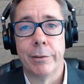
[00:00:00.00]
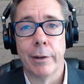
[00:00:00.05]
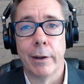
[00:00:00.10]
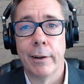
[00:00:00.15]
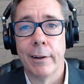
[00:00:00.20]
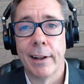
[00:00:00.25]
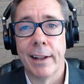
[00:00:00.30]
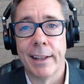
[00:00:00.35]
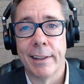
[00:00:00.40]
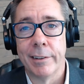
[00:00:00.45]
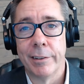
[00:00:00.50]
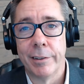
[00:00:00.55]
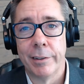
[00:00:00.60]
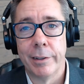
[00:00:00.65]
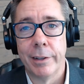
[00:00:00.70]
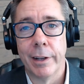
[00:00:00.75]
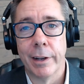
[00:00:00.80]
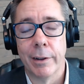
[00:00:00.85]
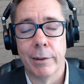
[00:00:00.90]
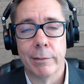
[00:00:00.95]
as early
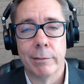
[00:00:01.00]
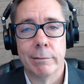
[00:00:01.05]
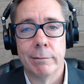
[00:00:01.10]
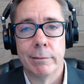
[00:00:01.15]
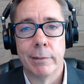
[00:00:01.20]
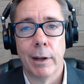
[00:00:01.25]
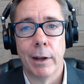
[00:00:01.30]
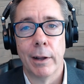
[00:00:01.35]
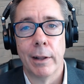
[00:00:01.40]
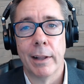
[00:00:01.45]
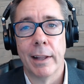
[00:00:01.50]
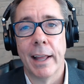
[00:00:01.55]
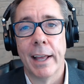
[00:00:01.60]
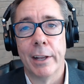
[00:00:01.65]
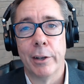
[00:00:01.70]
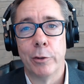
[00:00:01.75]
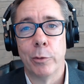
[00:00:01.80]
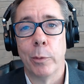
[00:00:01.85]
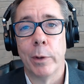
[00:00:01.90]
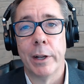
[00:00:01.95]
as,
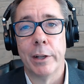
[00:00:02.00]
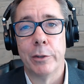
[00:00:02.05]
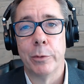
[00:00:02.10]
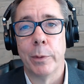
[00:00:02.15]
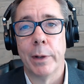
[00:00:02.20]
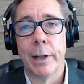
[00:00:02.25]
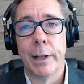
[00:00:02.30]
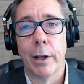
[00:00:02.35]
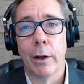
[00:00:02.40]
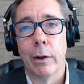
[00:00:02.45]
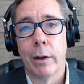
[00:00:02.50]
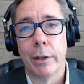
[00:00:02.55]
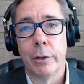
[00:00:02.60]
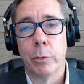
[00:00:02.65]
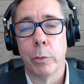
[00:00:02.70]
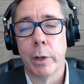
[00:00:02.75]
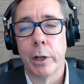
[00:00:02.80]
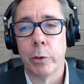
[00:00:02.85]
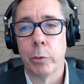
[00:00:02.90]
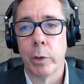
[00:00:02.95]
late 2020, early
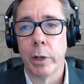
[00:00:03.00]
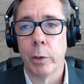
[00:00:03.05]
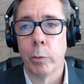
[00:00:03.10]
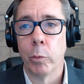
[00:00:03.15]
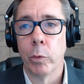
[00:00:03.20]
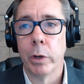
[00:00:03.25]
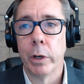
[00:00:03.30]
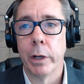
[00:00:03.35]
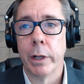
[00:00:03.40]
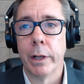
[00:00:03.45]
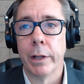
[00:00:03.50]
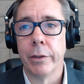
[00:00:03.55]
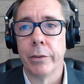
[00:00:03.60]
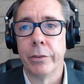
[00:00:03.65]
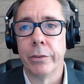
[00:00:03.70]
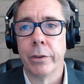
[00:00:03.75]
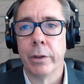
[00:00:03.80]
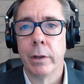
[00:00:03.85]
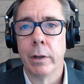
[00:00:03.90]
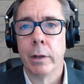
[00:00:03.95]
2021
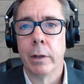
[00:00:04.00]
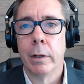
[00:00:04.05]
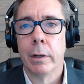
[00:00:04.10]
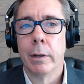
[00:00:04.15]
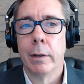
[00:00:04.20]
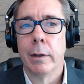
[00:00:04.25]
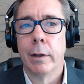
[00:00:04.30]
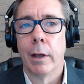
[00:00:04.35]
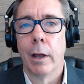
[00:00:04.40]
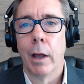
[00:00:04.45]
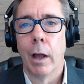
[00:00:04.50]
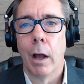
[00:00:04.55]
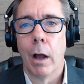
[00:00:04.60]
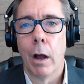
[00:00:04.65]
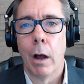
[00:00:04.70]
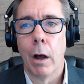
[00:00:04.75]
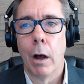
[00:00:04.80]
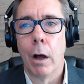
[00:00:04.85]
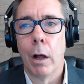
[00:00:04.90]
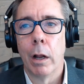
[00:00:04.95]
is
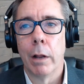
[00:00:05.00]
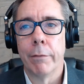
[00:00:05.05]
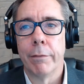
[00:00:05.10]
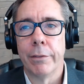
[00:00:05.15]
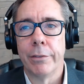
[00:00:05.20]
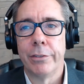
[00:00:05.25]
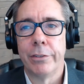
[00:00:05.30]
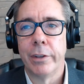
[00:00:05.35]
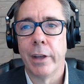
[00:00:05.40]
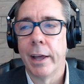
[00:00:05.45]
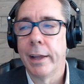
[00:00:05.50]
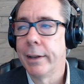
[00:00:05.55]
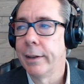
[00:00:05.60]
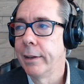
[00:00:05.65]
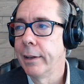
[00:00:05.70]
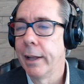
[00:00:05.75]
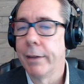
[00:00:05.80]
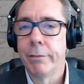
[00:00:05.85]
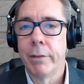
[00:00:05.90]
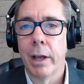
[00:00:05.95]
all of a
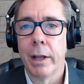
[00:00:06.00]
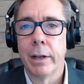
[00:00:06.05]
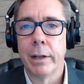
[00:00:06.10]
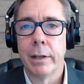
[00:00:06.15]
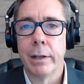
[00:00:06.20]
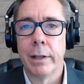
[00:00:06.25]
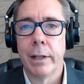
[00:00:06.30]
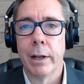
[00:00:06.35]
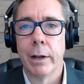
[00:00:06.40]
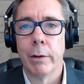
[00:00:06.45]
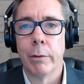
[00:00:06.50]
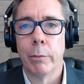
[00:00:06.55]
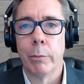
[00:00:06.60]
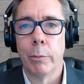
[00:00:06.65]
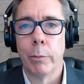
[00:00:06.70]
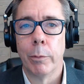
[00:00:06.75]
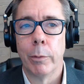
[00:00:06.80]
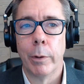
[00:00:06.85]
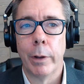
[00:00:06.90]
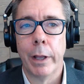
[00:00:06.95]
sudden they've got,
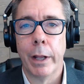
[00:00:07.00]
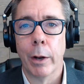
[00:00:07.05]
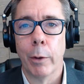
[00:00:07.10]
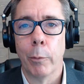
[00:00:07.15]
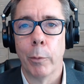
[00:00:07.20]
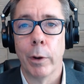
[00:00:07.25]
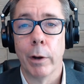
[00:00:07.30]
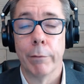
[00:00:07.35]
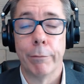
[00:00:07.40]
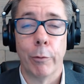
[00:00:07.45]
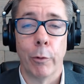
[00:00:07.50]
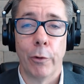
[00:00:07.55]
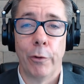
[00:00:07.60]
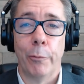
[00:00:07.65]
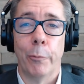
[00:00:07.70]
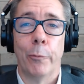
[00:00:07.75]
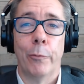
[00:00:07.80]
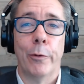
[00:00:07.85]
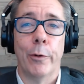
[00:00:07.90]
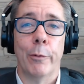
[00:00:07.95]
we're a
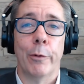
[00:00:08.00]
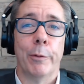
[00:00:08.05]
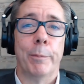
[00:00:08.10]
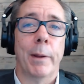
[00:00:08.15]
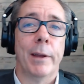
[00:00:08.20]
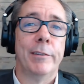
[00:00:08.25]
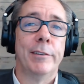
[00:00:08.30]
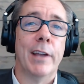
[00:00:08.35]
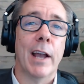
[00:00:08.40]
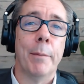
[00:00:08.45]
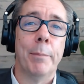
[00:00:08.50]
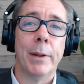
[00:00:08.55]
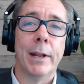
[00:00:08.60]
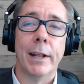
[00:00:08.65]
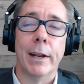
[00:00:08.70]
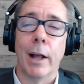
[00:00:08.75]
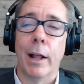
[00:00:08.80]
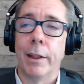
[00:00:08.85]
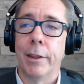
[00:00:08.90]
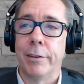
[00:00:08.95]
Fort Worth based
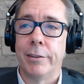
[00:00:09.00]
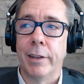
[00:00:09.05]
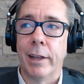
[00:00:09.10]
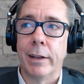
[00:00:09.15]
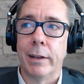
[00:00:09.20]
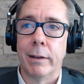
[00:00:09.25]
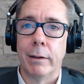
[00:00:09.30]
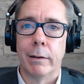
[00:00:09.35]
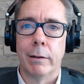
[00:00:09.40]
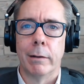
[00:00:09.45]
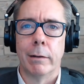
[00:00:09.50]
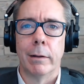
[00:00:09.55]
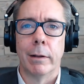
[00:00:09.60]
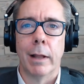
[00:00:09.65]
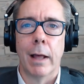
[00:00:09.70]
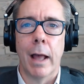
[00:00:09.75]
company, and all of a sudden